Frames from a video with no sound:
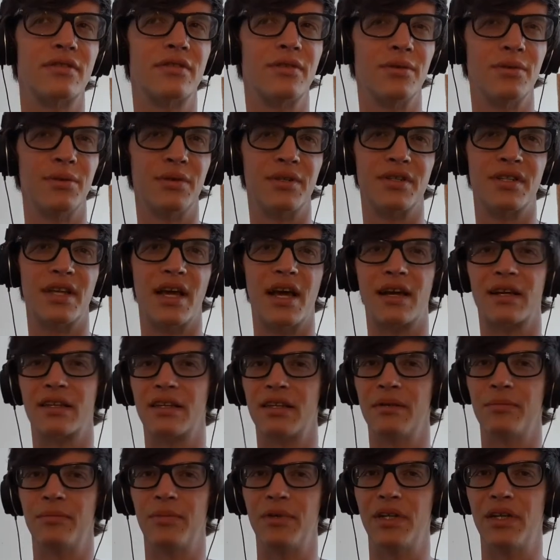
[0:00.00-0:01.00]
to
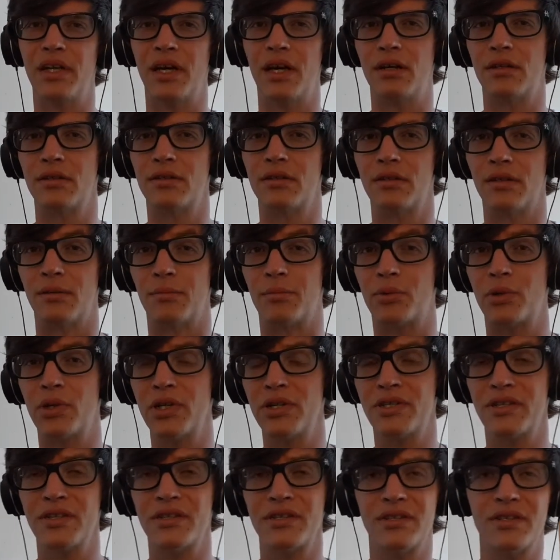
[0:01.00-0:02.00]
exactly be held in a
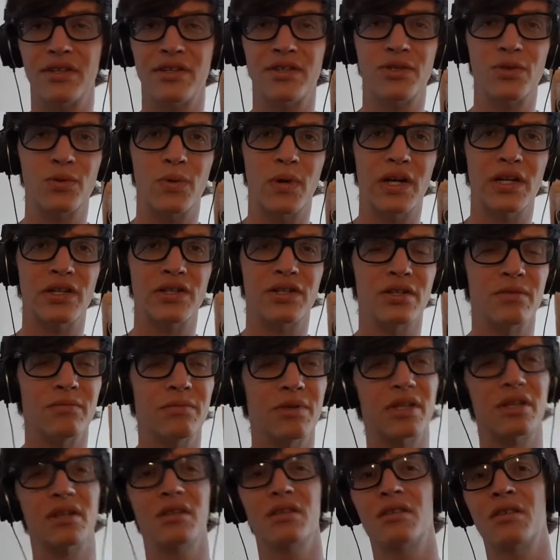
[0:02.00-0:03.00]
prison situation,
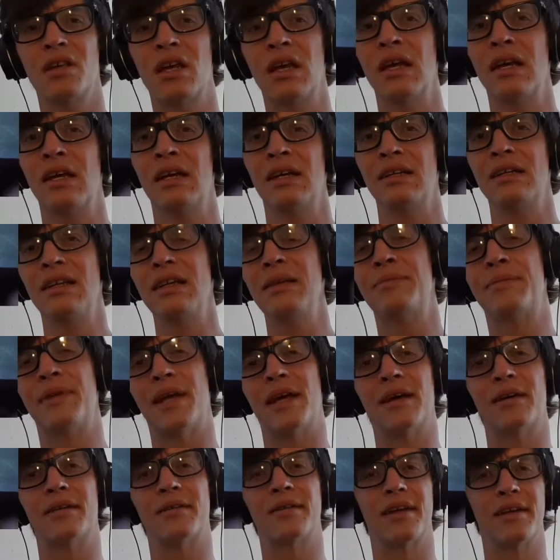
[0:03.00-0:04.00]
because deep
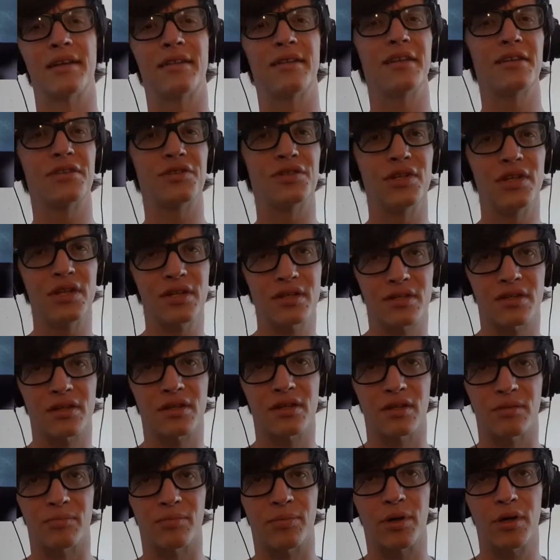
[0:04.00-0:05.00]
down I think she is a
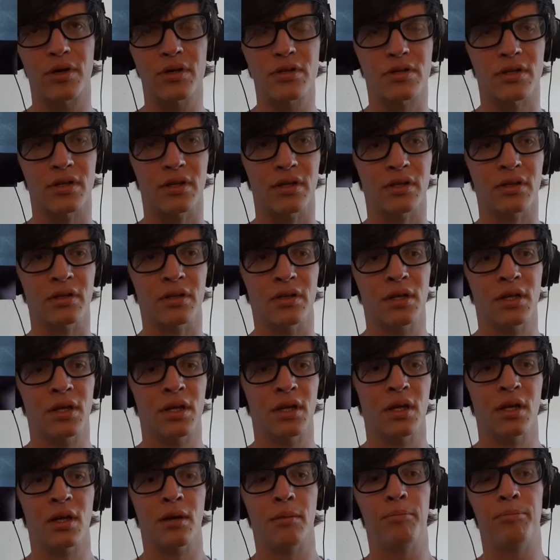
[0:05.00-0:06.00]
good person,
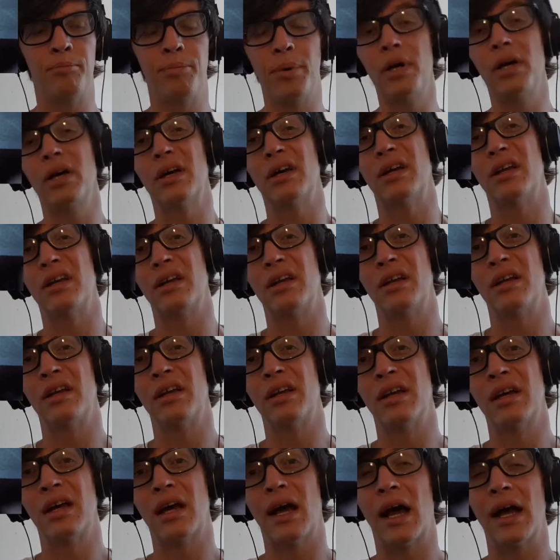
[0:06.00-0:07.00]
but
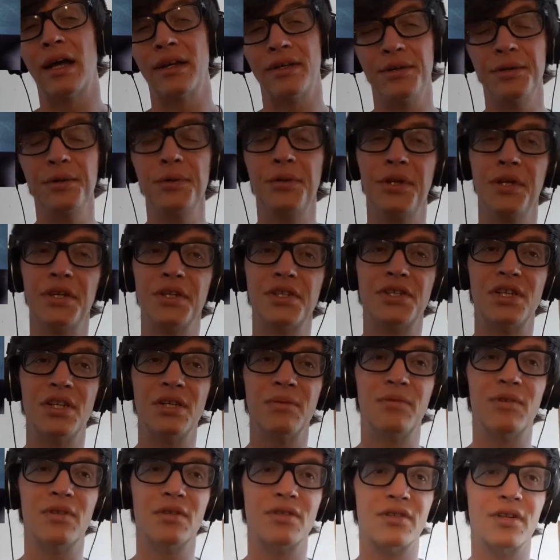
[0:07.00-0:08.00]
I do think she
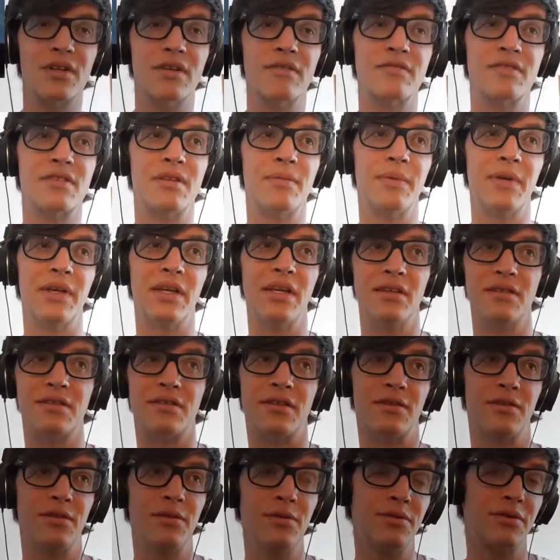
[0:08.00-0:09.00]
deserves to be
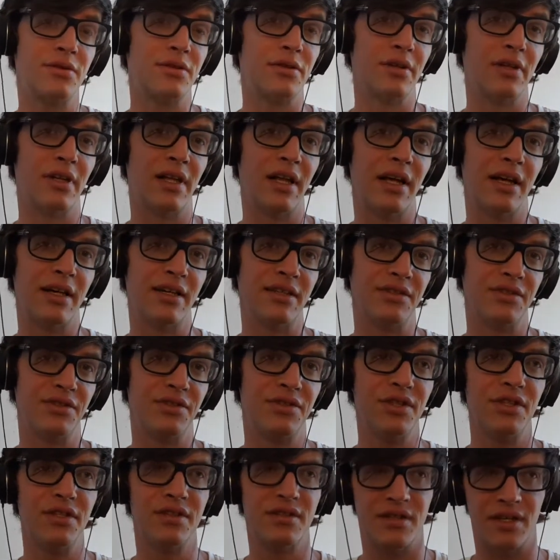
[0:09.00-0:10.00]
institutionalized
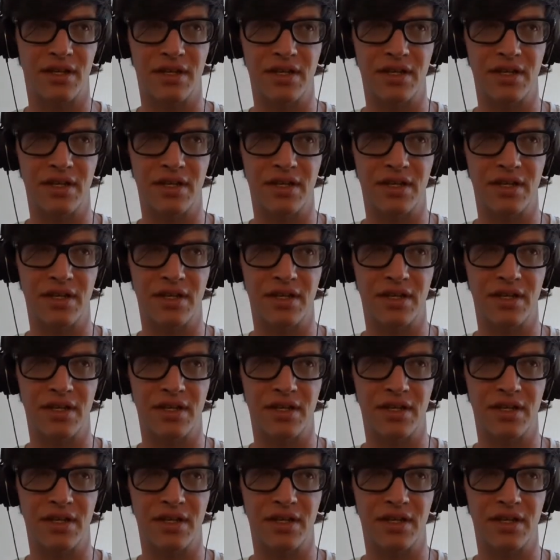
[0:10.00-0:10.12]
just to